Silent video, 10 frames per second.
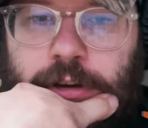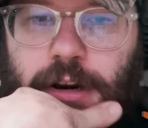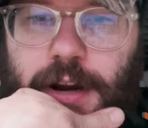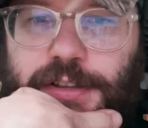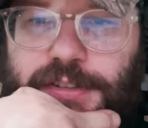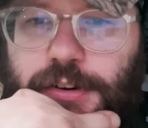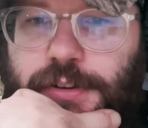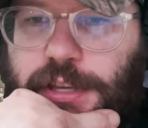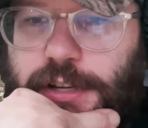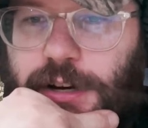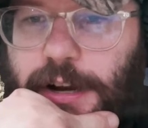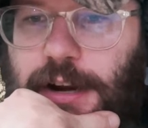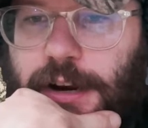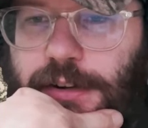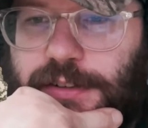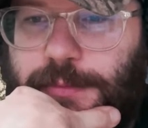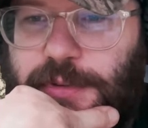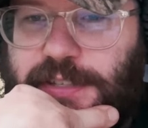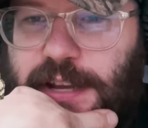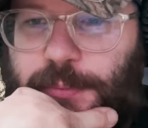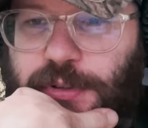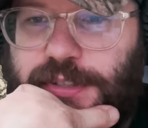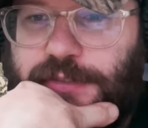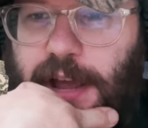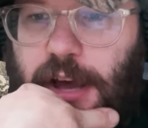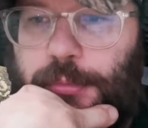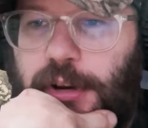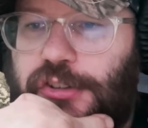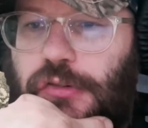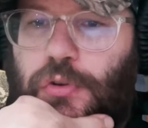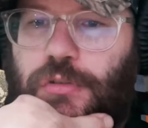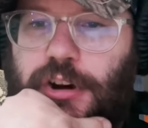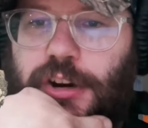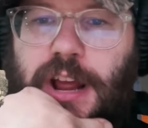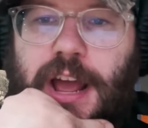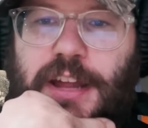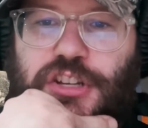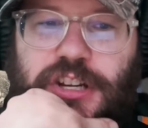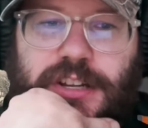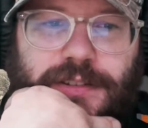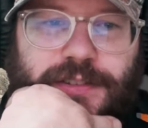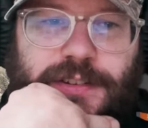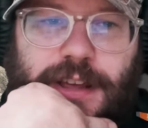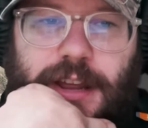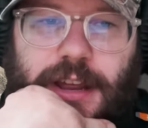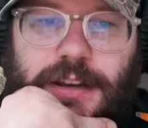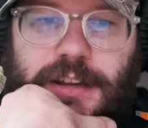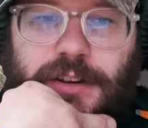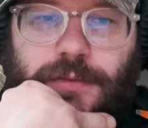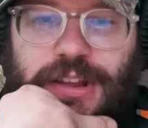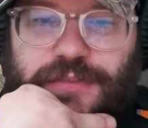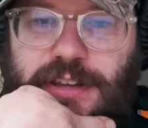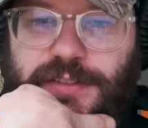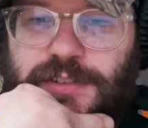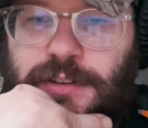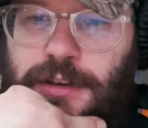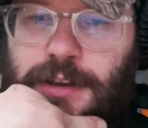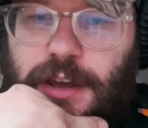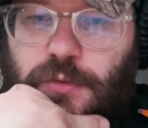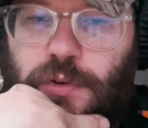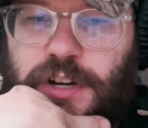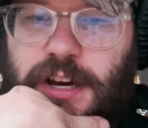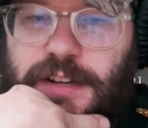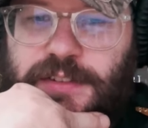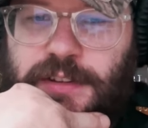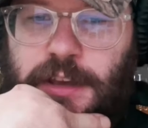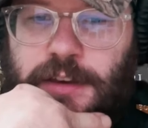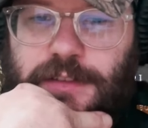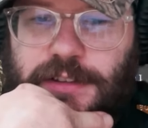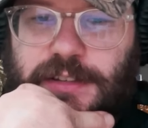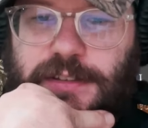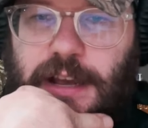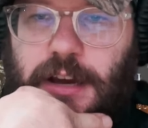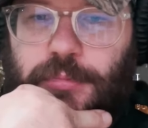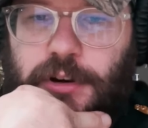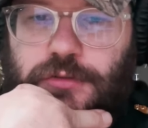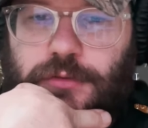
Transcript: All right, so here are some examples of Albrecht Dürer etchings and engravings and woodcuts. This is Albrecht